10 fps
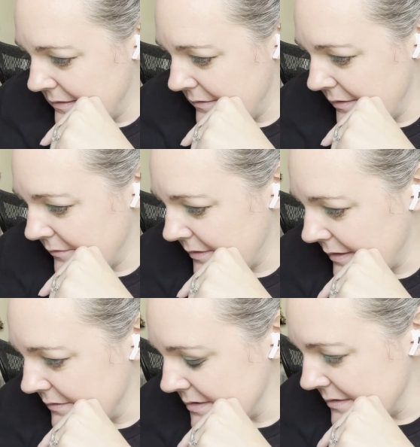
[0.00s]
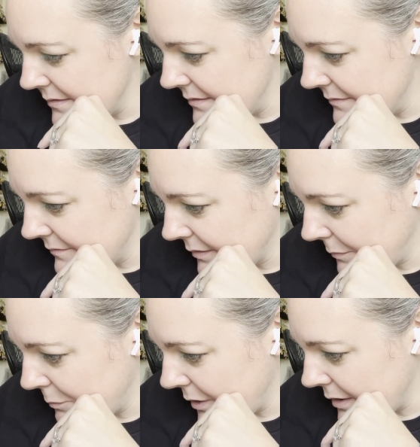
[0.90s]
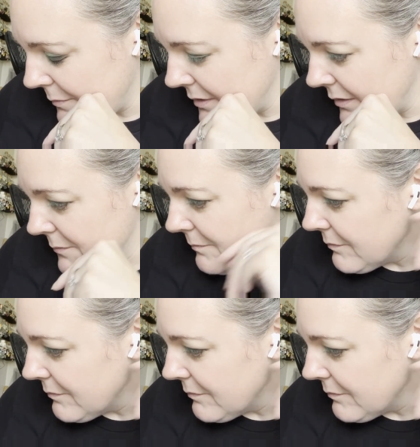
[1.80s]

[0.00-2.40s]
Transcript: oh, you know what, that one's not on. Let me bring it up on the other.